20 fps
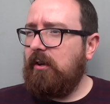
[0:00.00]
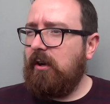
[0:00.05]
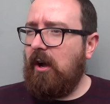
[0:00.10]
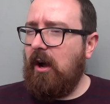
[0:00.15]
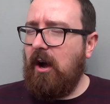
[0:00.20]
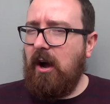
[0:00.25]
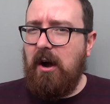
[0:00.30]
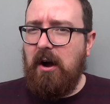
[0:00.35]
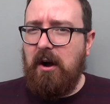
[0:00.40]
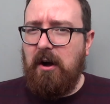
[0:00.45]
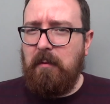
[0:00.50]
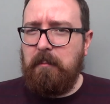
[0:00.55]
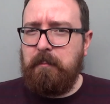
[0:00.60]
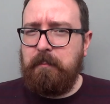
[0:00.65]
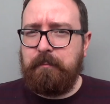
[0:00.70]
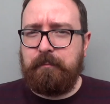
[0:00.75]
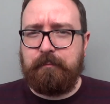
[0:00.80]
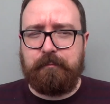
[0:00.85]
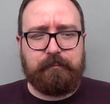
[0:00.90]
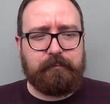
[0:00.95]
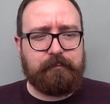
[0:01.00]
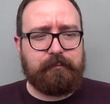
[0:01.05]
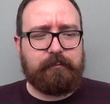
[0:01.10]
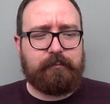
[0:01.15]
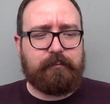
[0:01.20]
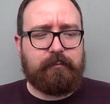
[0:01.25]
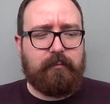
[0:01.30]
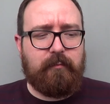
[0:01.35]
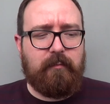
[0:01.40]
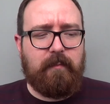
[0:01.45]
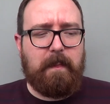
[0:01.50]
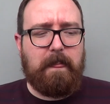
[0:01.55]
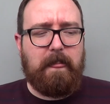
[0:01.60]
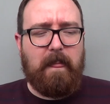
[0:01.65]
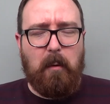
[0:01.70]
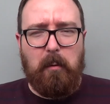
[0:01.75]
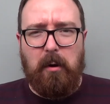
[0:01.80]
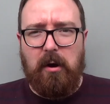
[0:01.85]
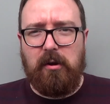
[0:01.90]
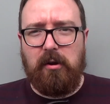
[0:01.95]
Um,
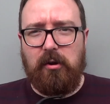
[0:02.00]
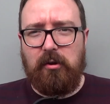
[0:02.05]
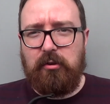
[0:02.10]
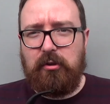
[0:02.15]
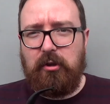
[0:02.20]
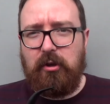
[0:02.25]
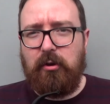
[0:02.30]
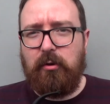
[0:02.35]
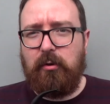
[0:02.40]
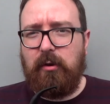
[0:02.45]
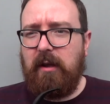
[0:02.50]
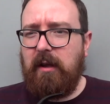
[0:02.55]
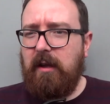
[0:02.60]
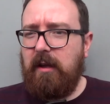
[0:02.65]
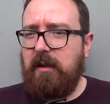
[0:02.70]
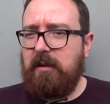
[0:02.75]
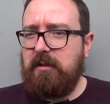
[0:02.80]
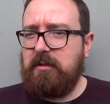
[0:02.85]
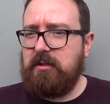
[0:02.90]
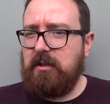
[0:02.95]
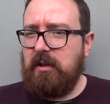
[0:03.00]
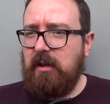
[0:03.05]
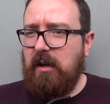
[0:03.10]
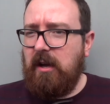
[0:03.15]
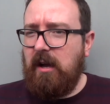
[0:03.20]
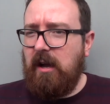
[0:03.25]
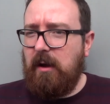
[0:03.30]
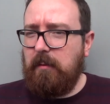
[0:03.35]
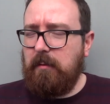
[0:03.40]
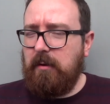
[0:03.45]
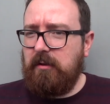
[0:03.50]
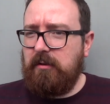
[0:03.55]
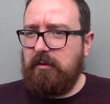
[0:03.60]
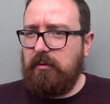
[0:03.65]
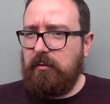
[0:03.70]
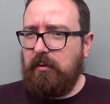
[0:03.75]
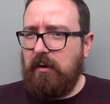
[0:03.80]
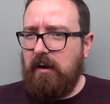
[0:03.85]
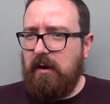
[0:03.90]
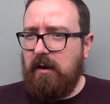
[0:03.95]
what I'm going to do is I'm going
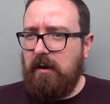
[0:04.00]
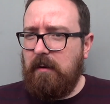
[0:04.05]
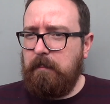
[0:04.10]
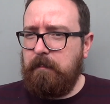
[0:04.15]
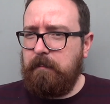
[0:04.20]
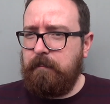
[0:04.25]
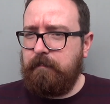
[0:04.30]
to um,